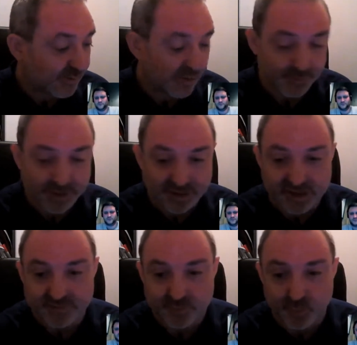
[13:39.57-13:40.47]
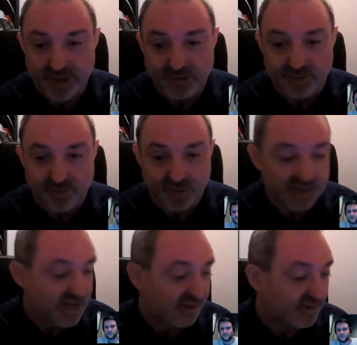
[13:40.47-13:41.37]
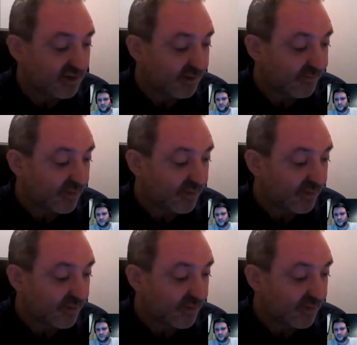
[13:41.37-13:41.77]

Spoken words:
But you basically have wet and dry yeast.